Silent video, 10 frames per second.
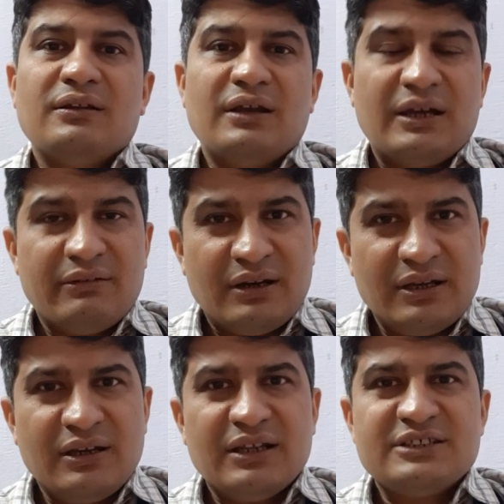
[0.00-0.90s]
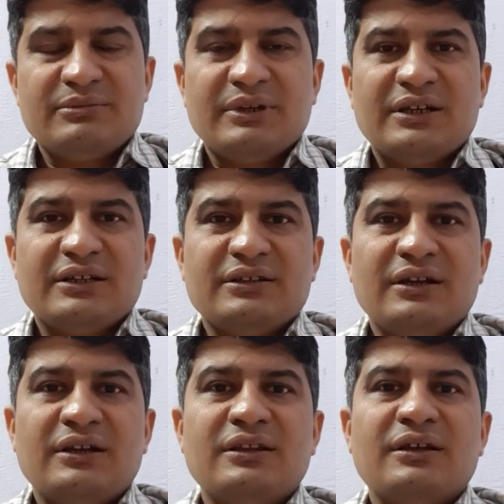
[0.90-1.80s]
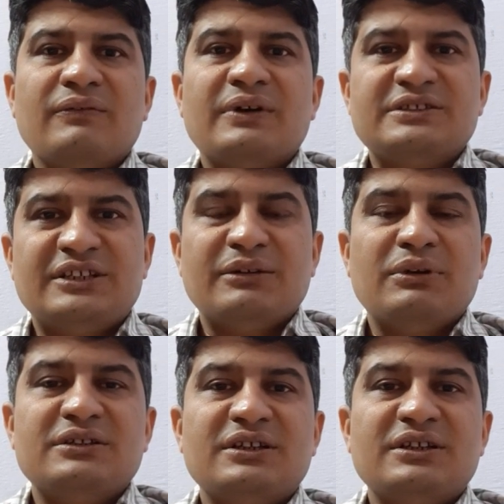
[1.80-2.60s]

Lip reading: They have high glycemic index. In the vegetables,